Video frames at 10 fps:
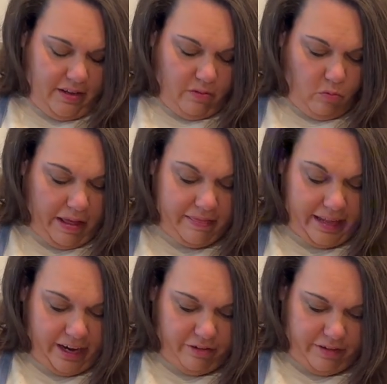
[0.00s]

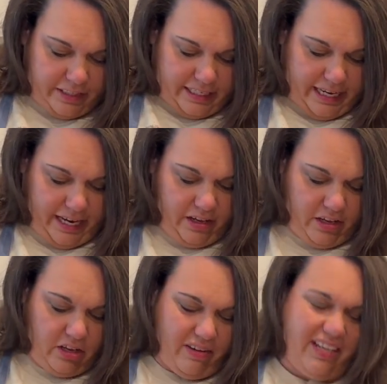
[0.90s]
layer for today.
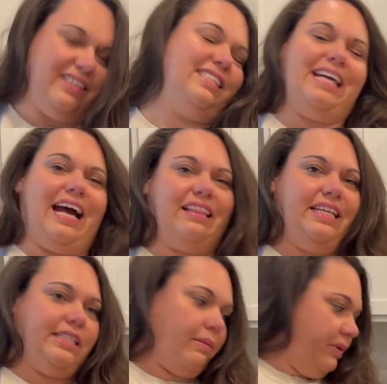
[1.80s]
You can stack
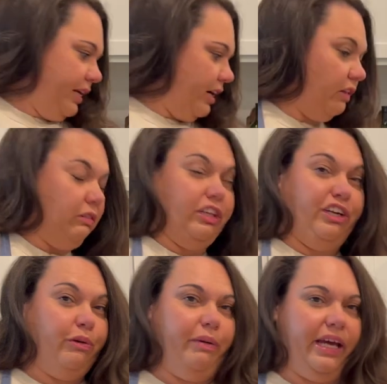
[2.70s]
these up in here a
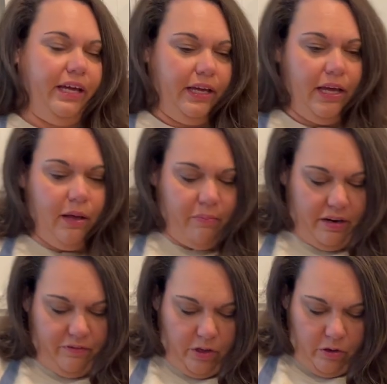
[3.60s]
little bit, but
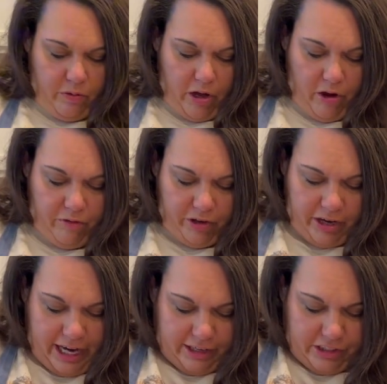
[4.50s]
if you
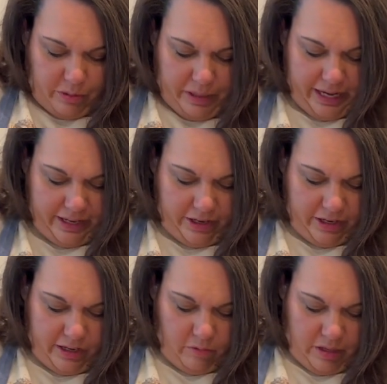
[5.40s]
overcrowd your pan, you're
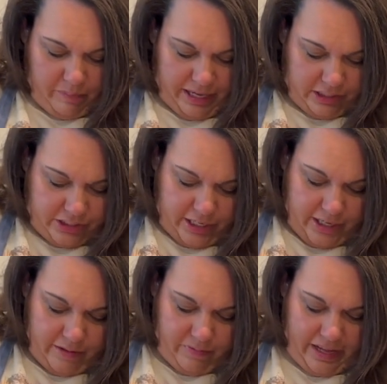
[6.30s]
gonna wanna make
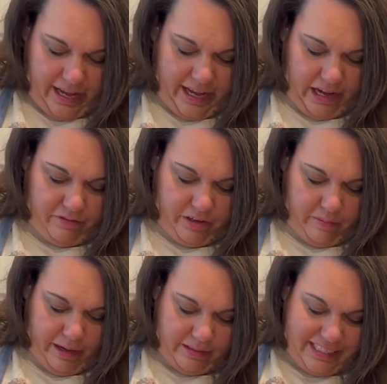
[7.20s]
sure that after
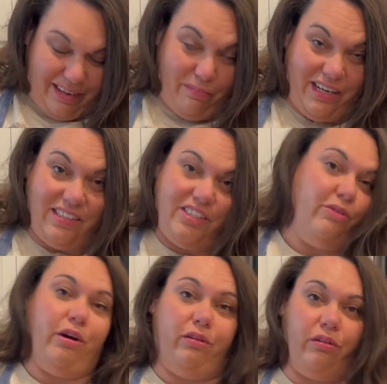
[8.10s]
about 10 minutes you
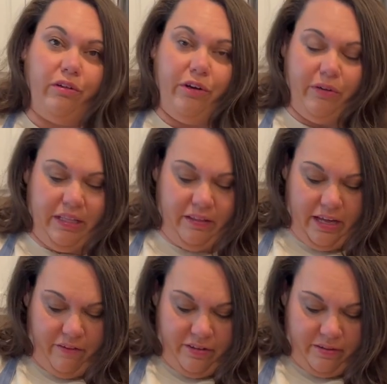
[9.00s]
go through in the
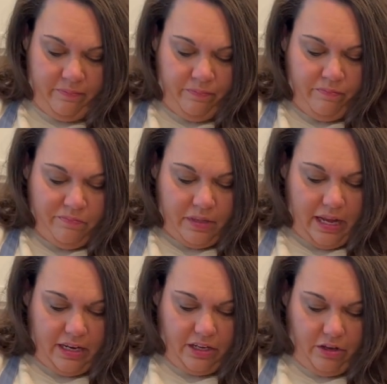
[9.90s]
oven
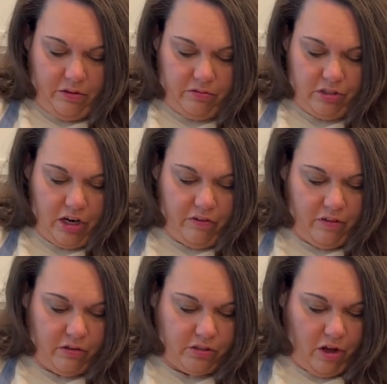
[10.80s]
and you turn
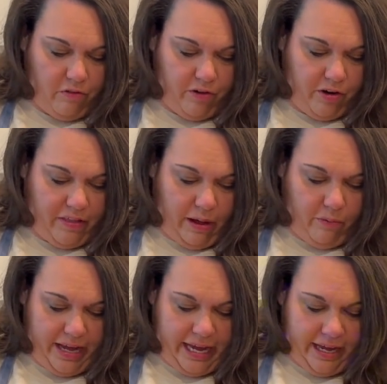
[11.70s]
those over. That
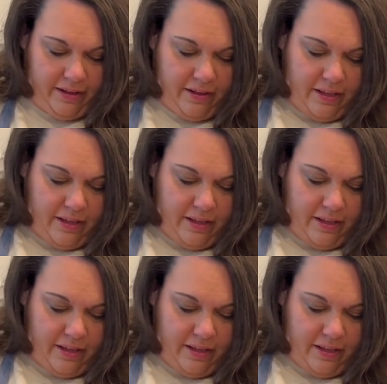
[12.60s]
way